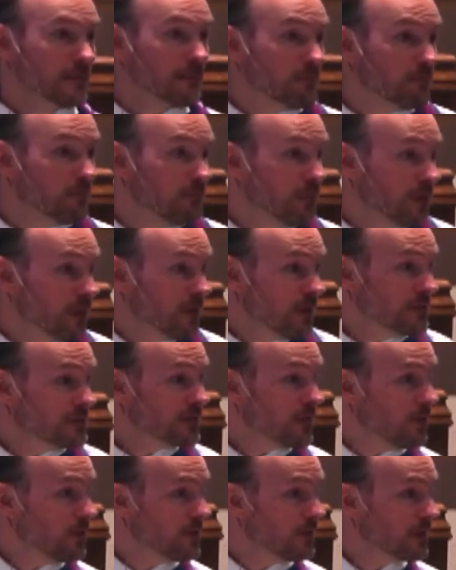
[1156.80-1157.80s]
but
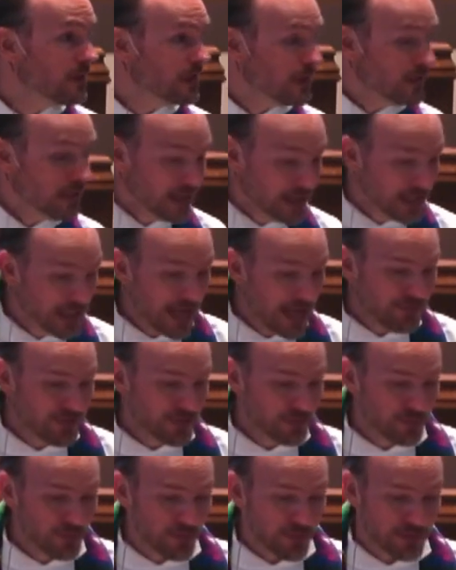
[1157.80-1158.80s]
also
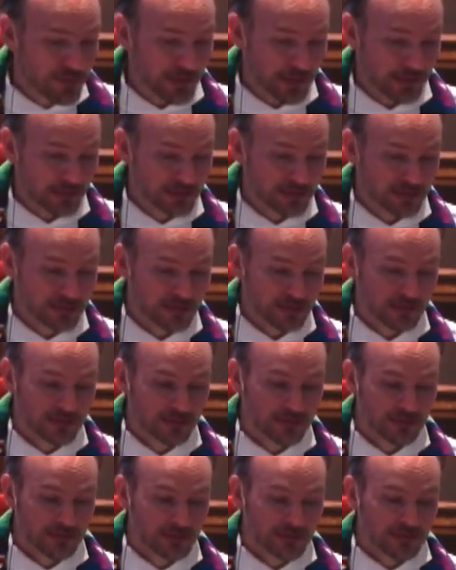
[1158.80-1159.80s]
inevitable things.
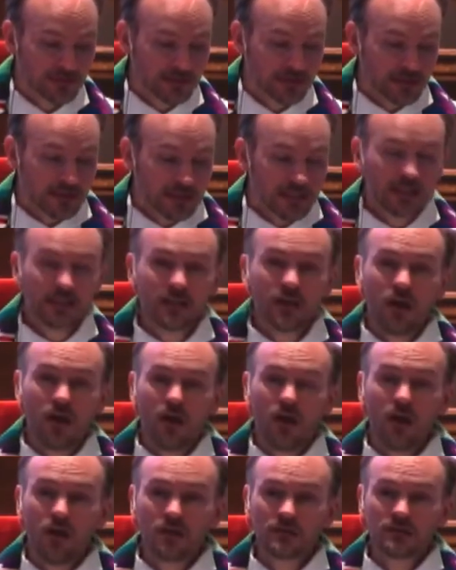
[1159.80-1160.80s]
He
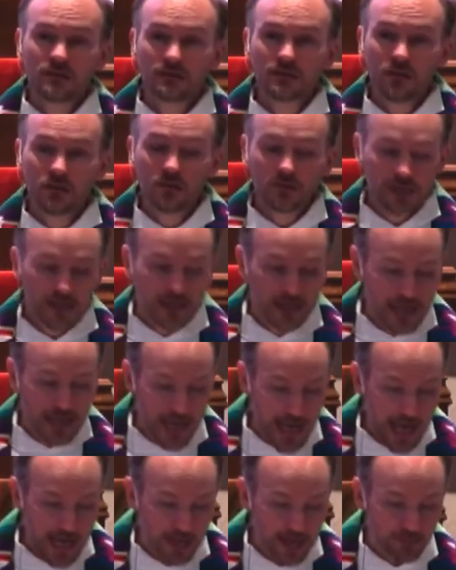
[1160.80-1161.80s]
also
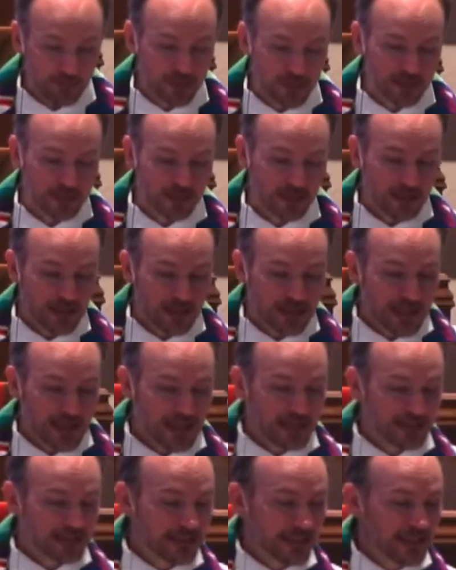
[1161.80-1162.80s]
named that
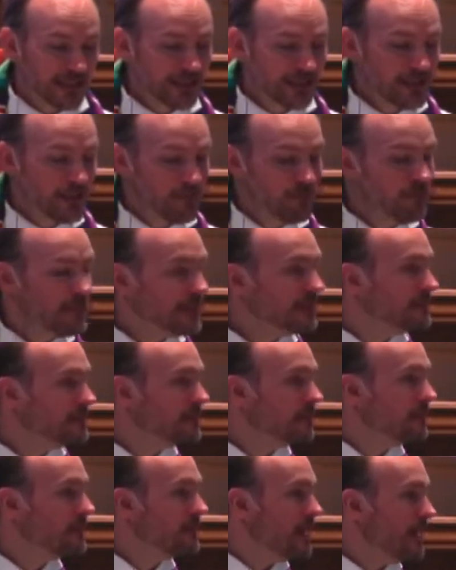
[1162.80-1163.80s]
it's in the midst
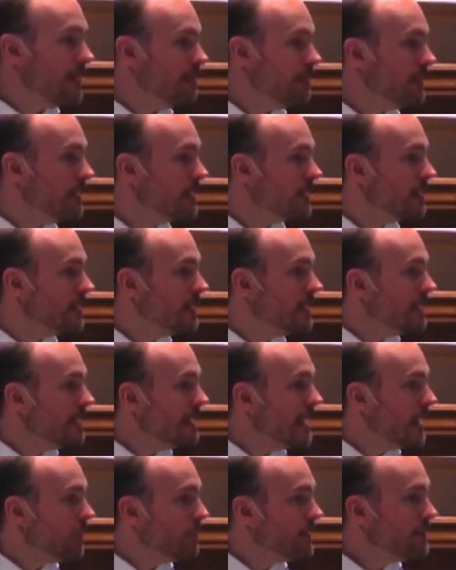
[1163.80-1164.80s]
of them
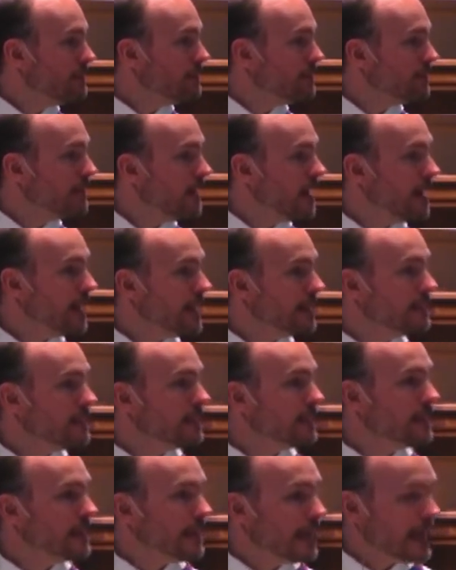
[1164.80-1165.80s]
that we find
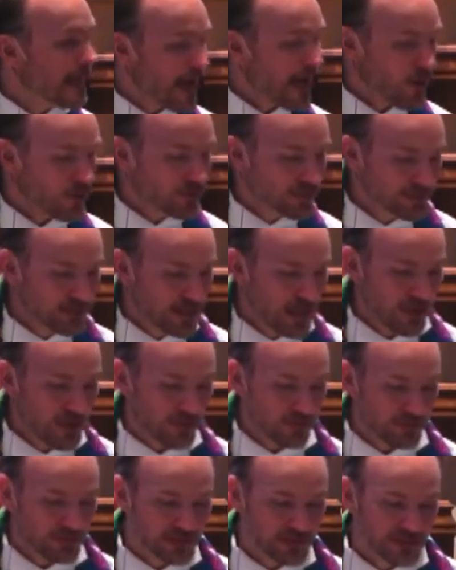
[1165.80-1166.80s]

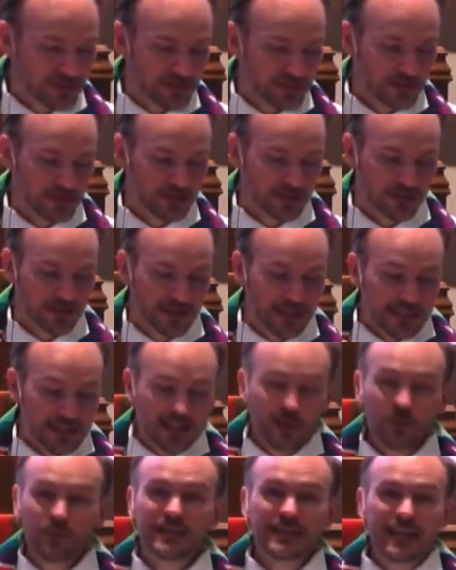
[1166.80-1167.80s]
ourselves,
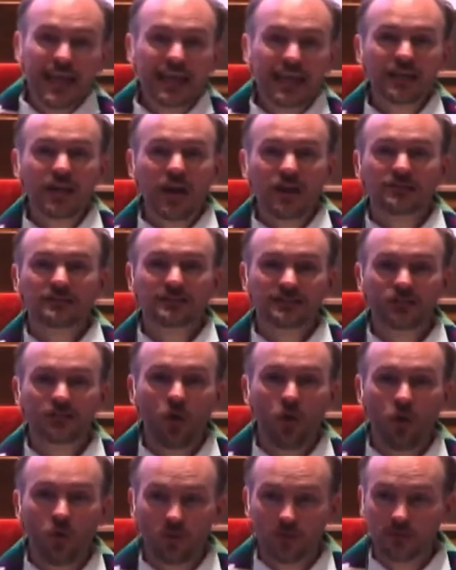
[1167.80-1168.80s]
that we gain our
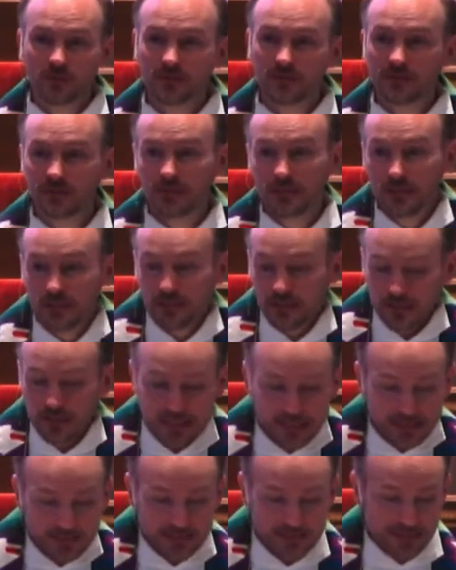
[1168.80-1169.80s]
souls, in
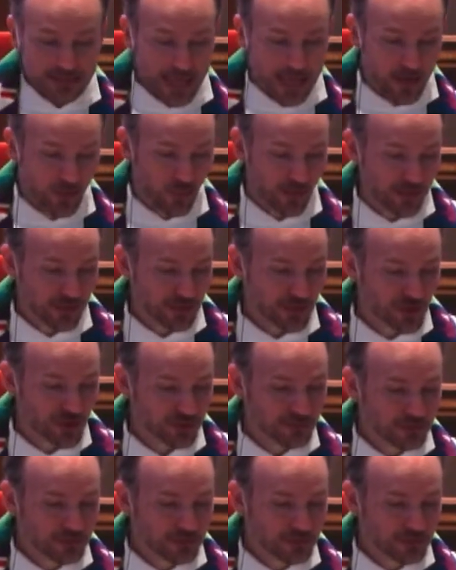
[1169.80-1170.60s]
his language.